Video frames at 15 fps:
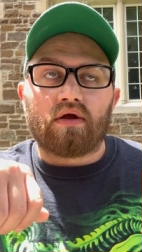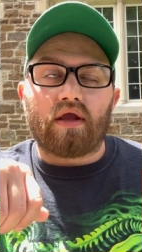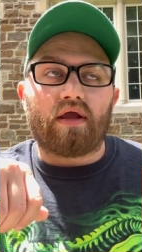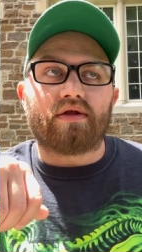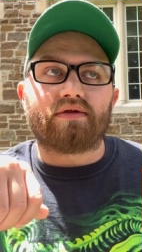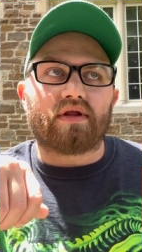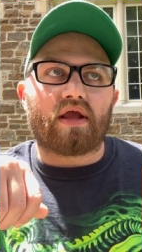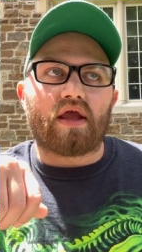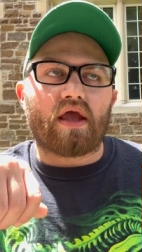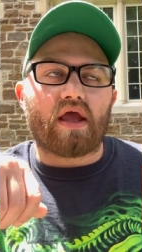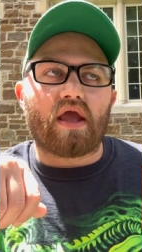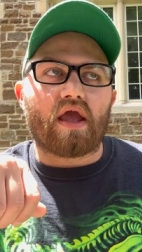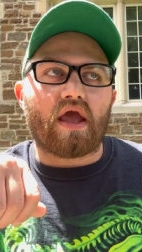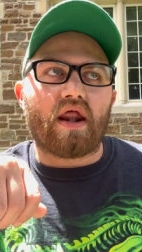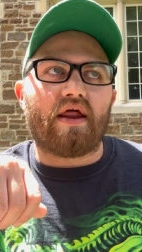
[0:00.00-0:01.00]
And
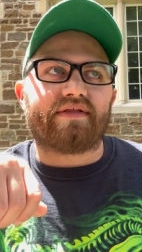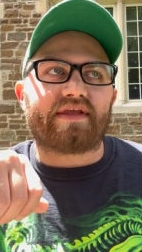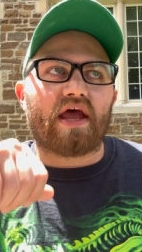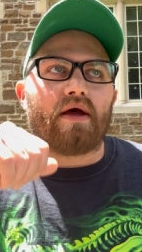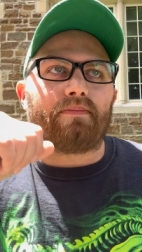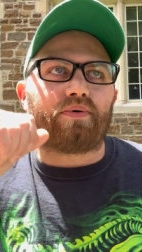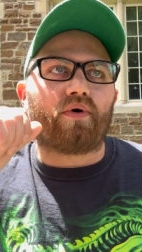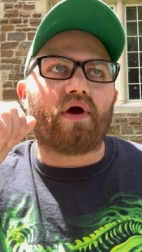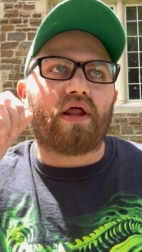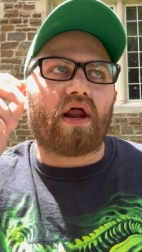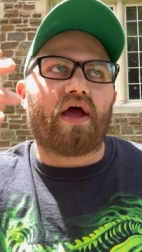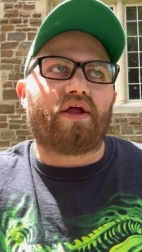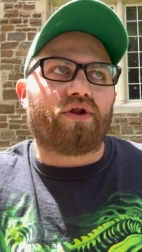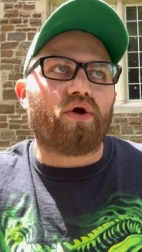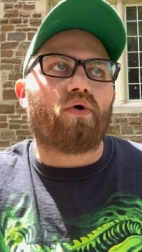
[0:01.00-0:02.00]
and at that point,
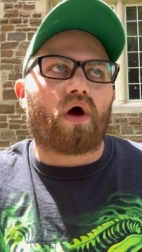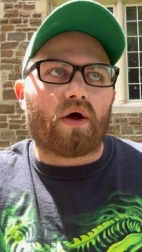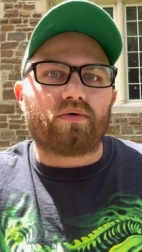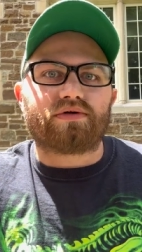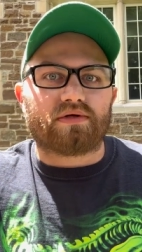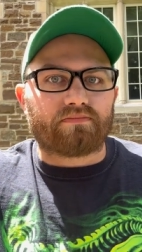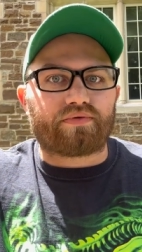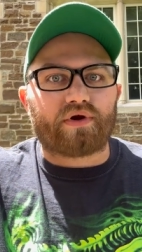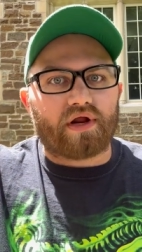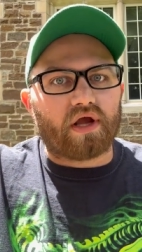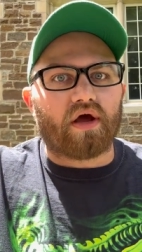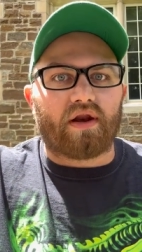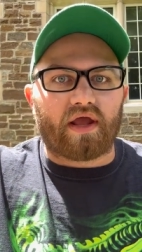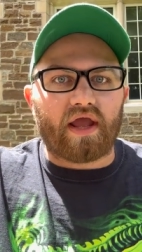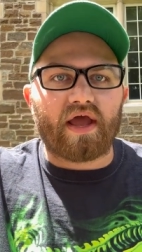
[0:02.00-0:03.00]
I knew I was in pretty
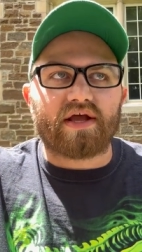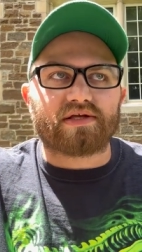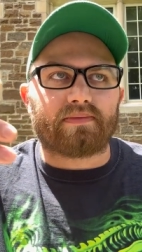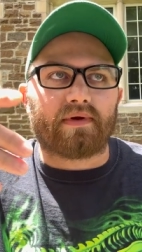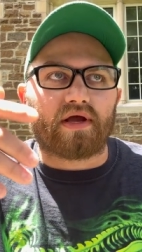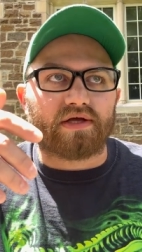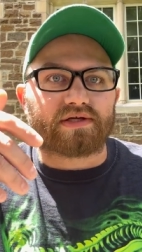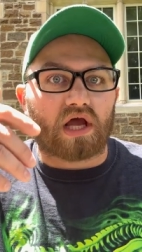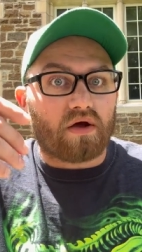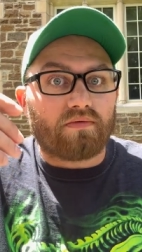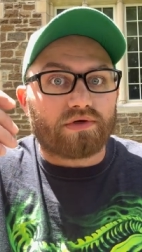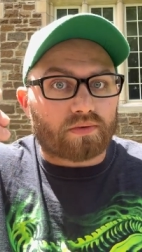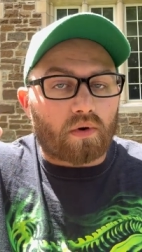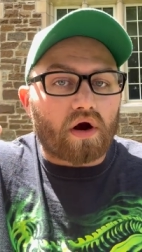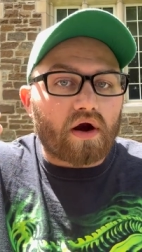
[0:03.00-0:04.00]
good hands because I
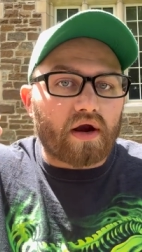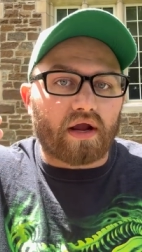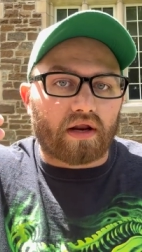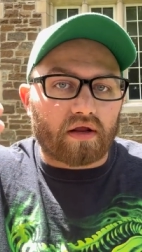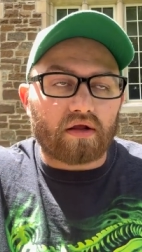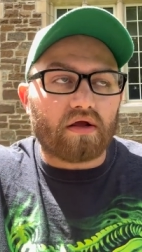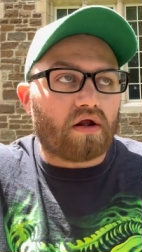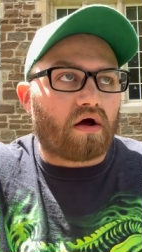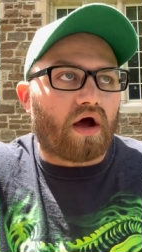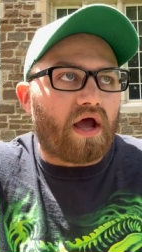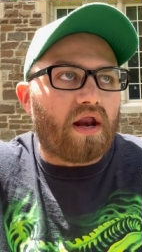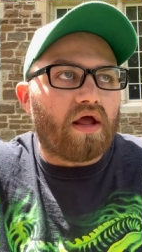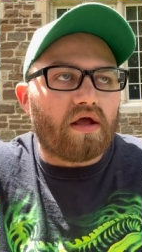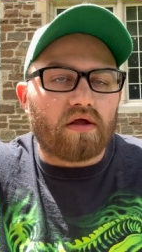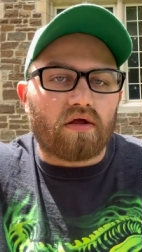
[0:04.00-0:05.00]
was worried. You know,
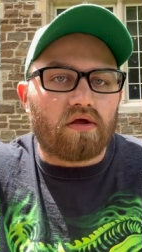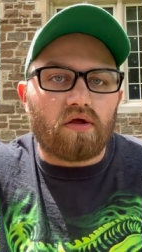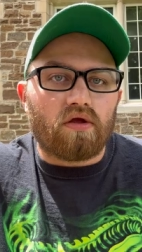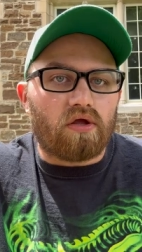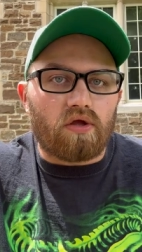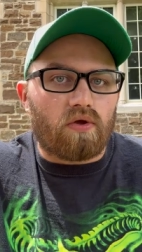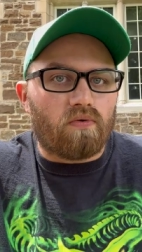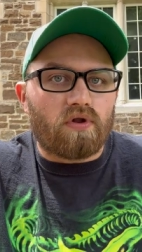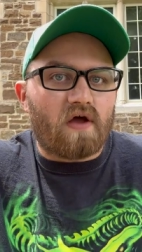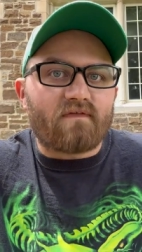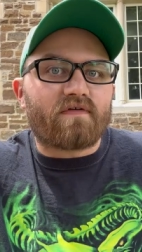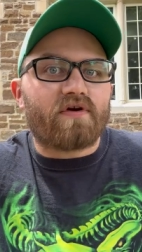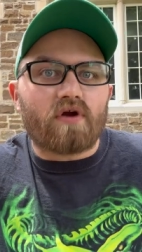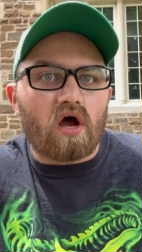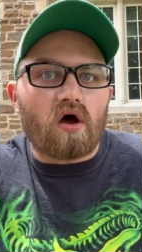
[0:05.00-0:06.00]
I didn't. You
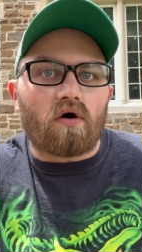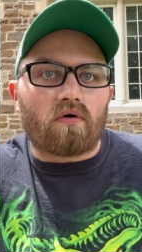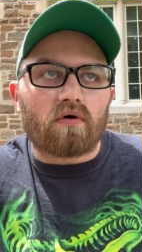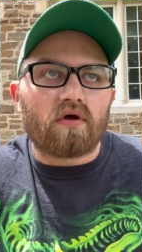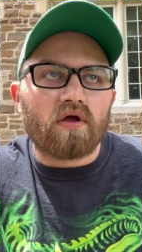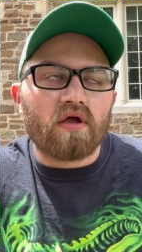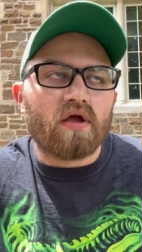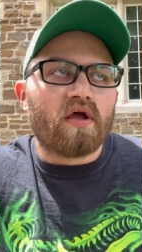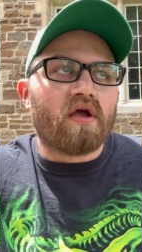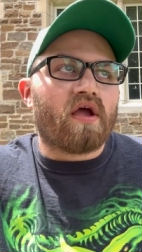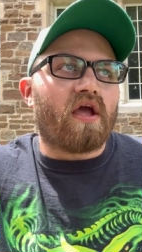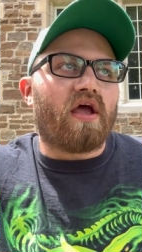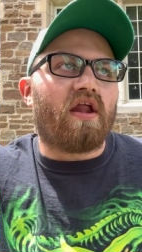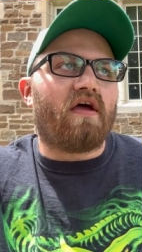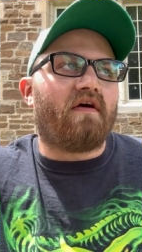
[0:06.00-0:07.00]
never know.
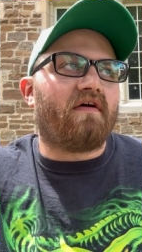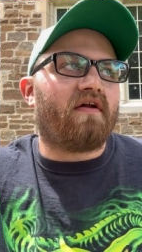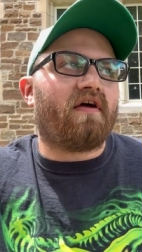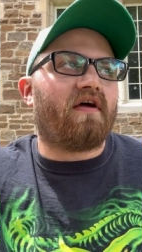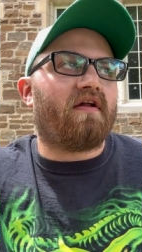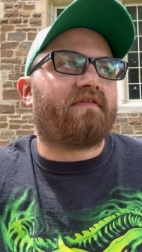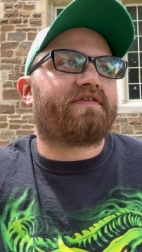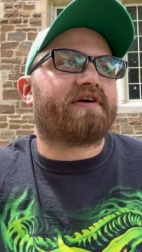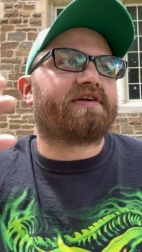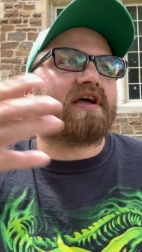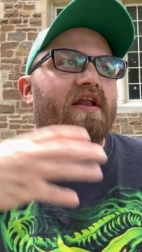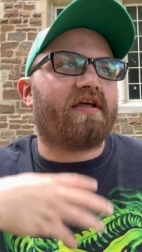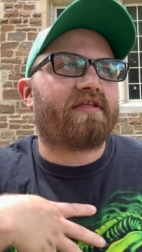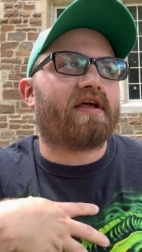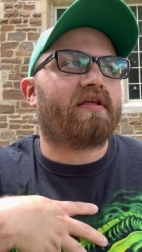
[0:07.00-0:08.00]
And and, and if there's
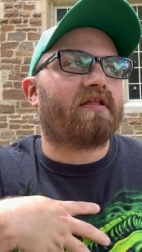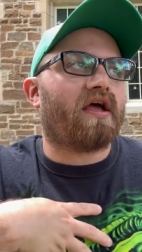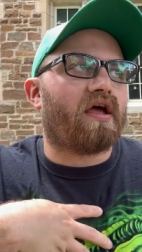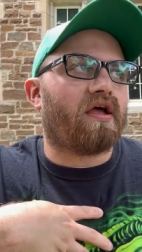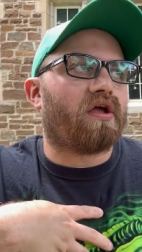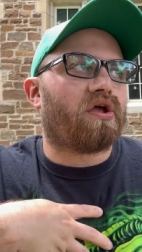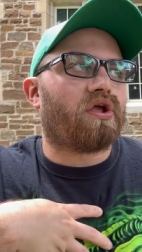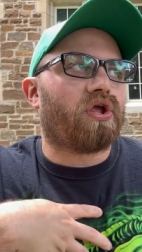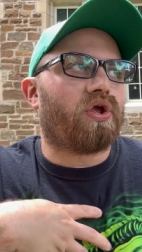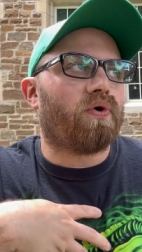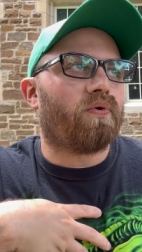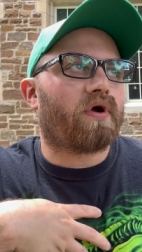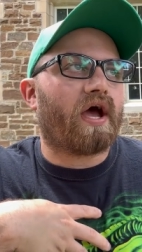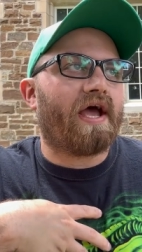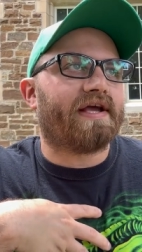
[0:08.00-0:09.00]
anything that
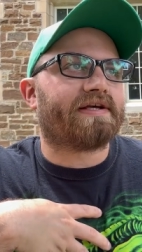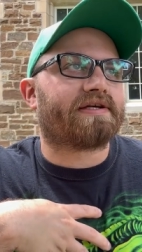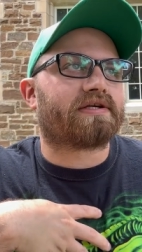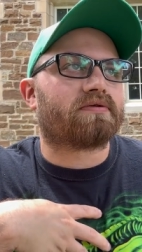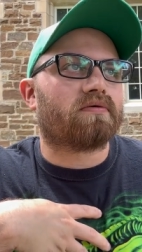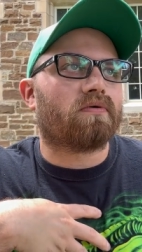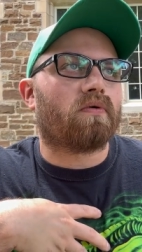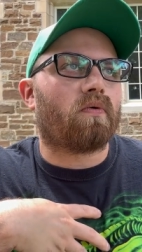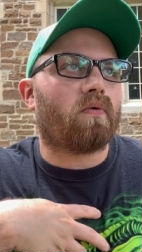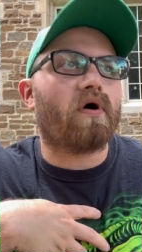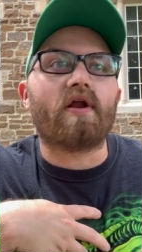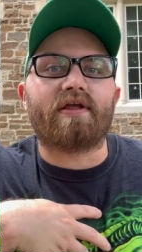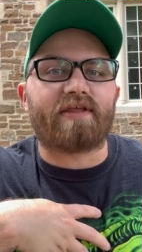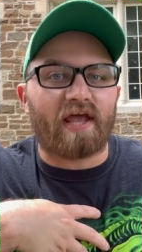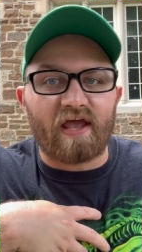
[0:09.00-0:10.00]
you guys want
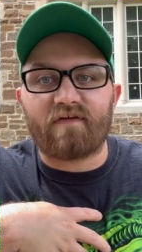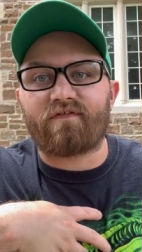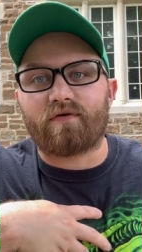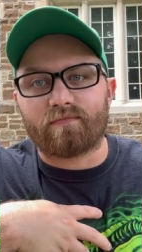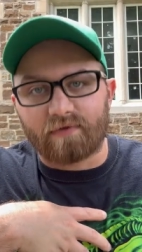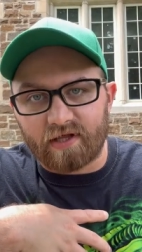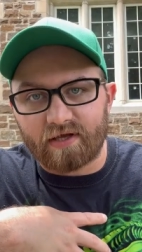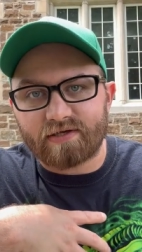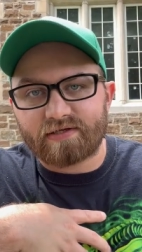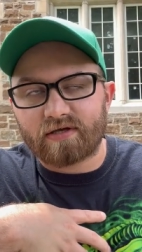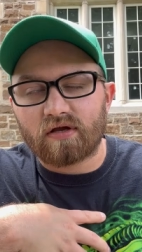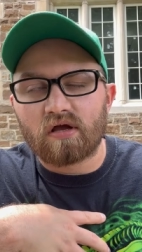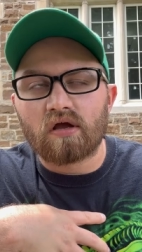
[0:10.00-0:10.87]
to take from this,